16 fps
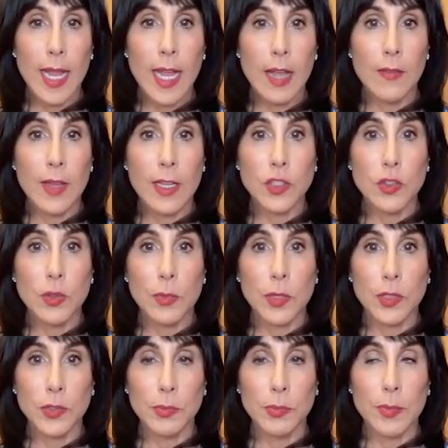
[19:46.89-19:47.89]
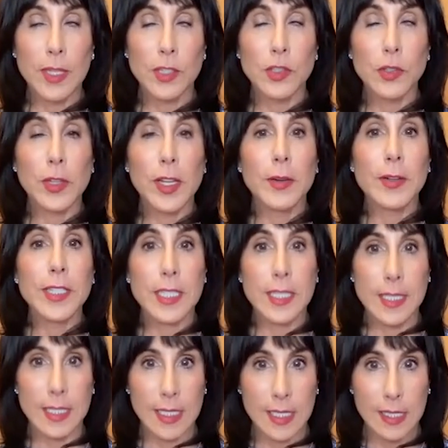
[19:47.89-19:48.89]
I have extramedullary
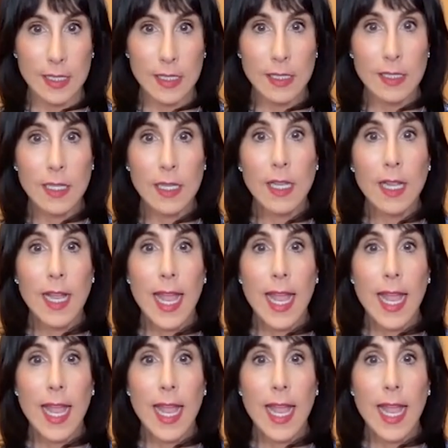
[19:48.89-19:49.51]
disease,